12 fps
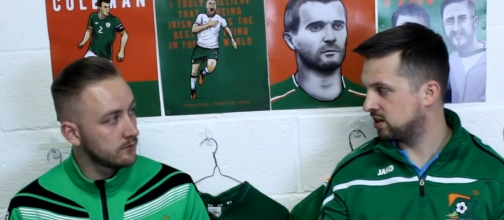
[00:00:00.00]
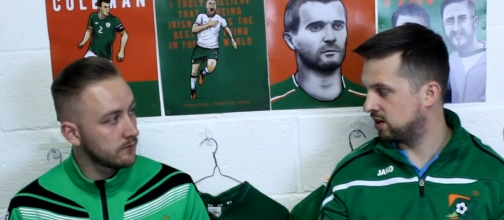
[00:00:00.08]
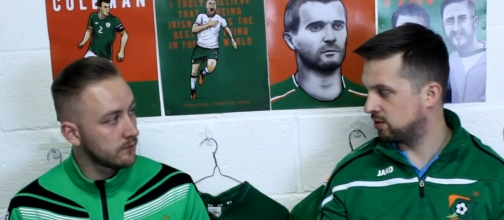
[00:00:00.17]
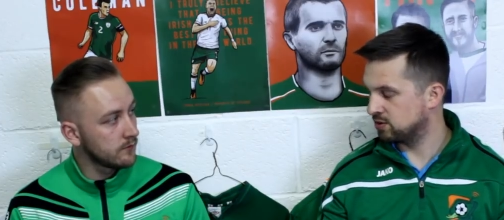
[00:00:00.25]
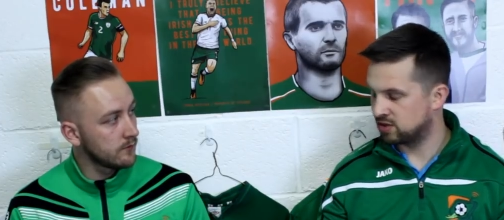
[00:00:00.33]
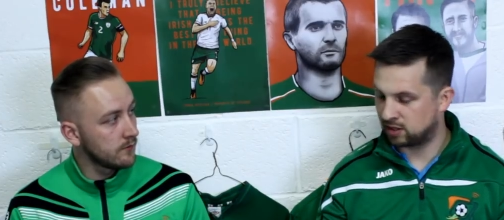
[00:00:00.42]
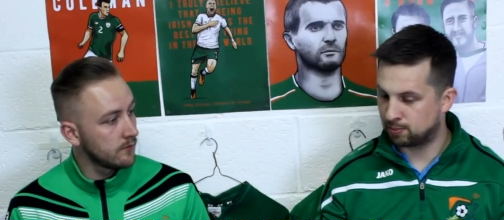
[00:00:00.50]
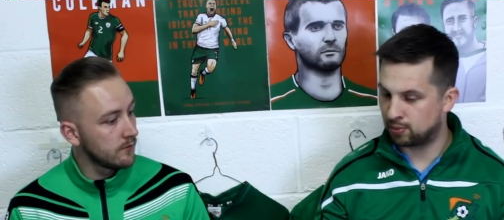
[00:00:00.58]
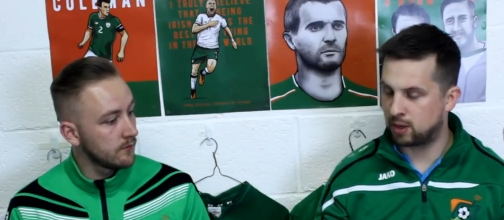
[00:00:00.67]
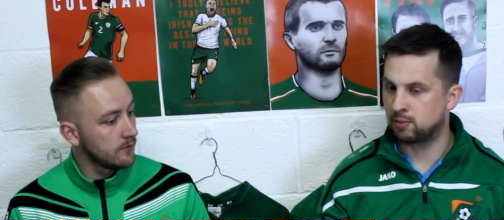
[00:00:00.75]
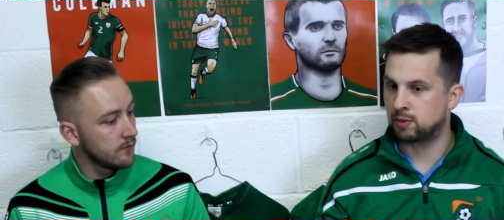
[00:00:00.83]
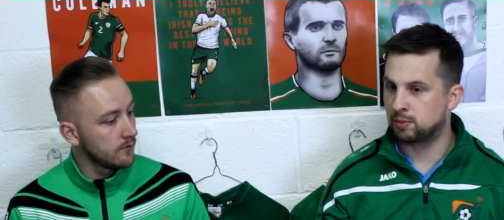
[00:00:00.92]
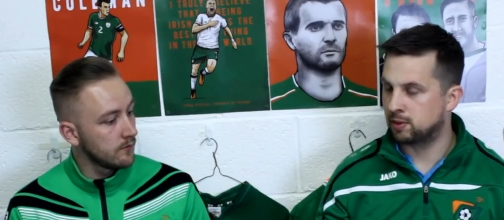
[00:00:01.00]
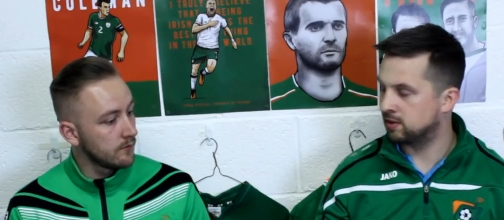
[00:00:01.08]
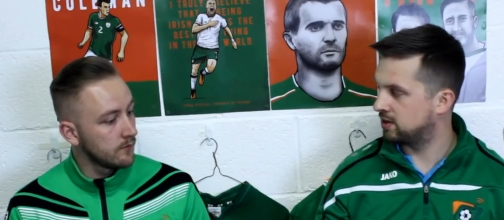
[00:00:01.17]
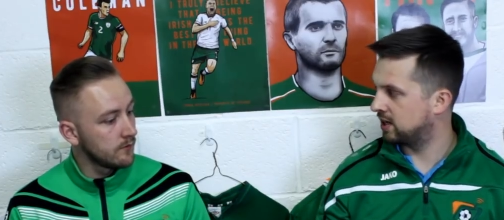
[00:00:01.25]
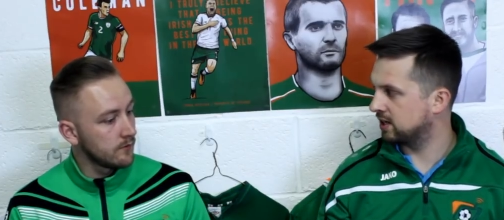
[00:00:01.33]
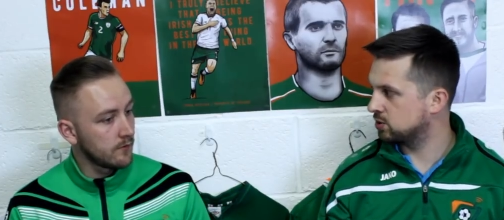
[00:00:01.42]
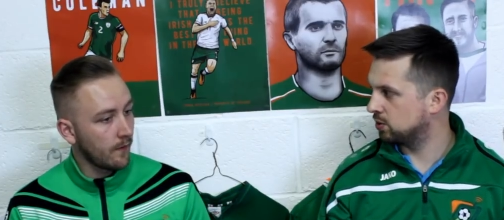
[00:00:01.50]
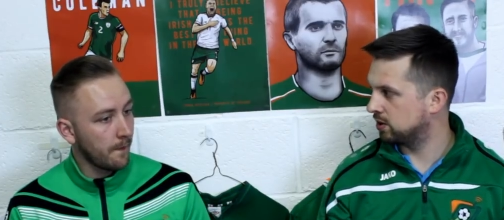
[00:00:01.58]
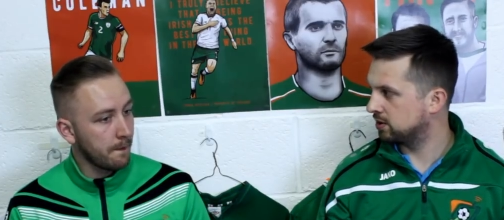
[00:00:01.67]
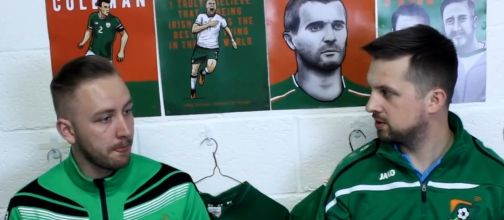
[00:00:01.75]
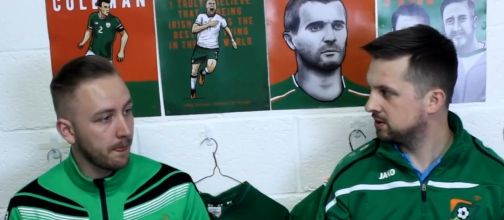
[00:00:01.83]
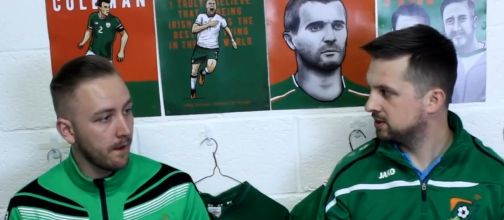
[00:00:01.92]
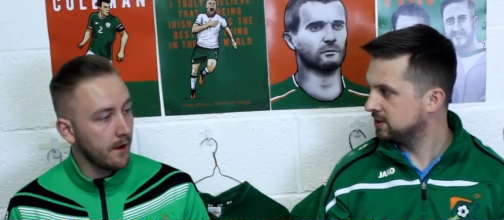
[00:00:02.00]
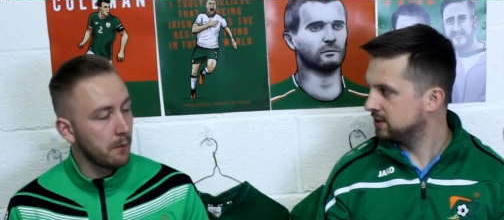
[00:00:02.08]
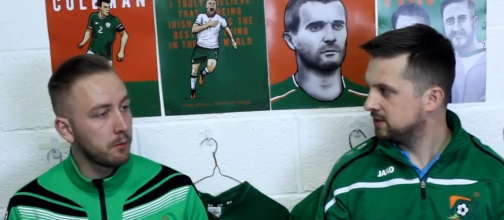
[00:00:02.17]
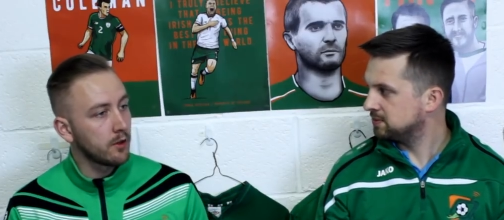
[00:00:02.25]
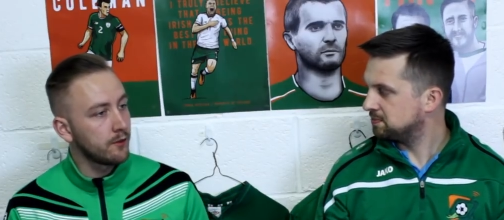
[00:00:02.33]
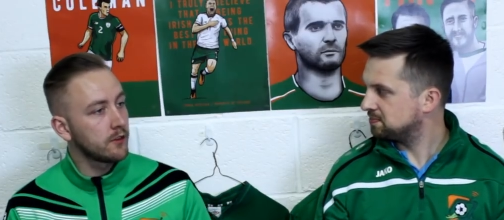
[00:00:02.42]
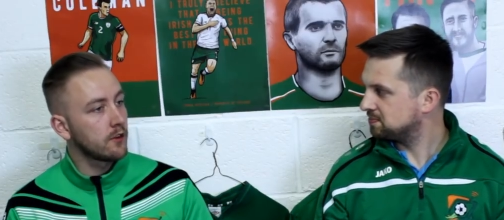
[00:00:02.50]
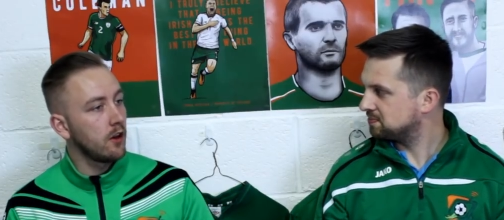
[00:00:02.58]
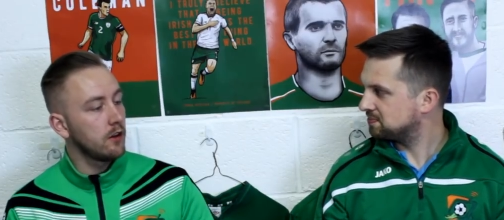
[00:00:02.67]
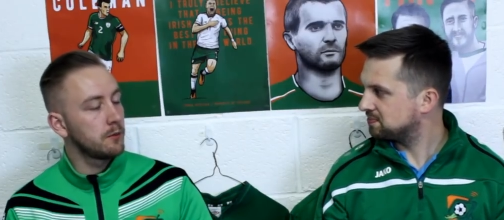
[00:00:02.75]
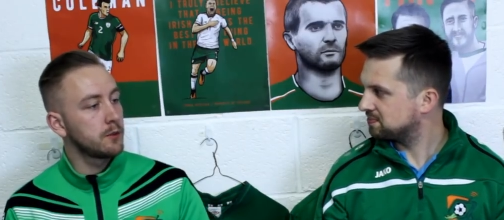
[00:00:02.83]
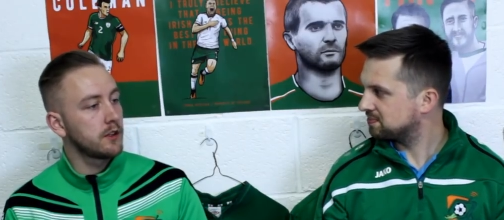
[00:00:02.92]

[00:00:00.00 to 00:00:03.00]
Speaker 1: clearance and he'd probably be in the next squad.
Speaker 2: Yeah, but if he's calling,